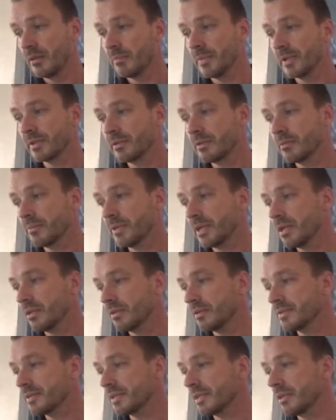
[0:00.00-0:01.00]
But
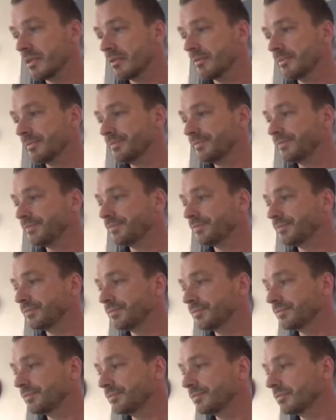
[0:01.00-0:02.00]
Kubernetes
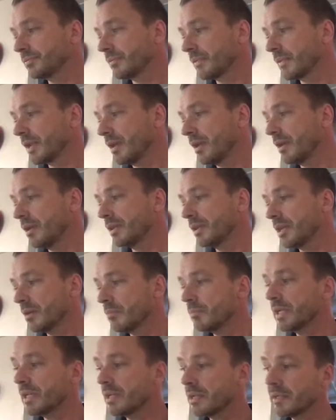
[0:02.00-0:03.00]

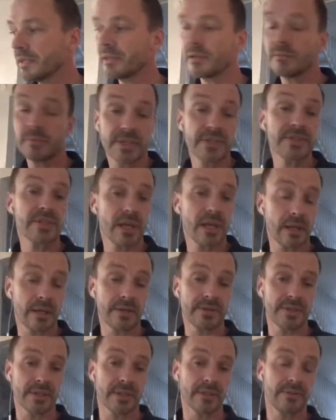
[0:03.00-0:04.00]
can be a little bit
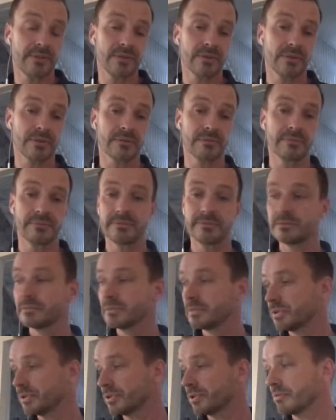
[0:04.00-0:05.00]
challenging to
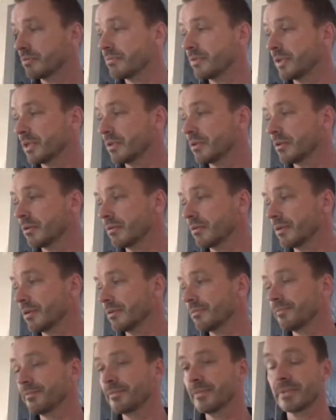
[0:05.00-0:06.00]
configure
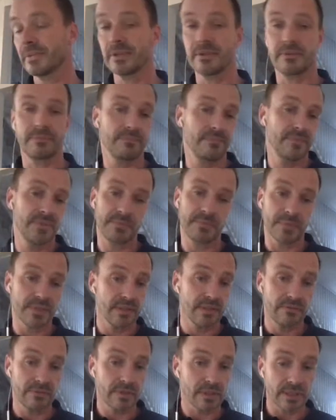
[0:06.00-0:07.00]
and
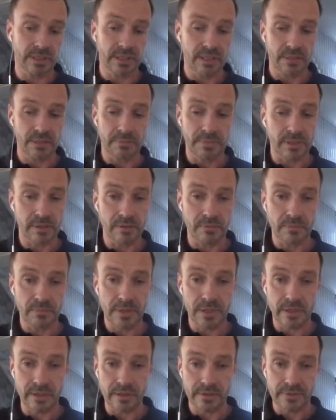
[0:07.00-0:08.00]
specifically keep in
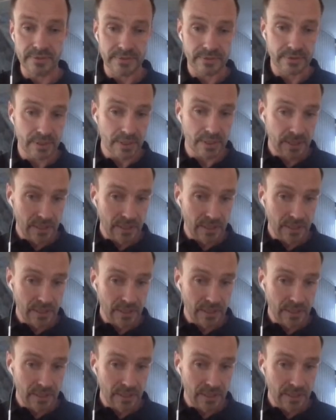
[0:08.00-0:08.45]
compliance.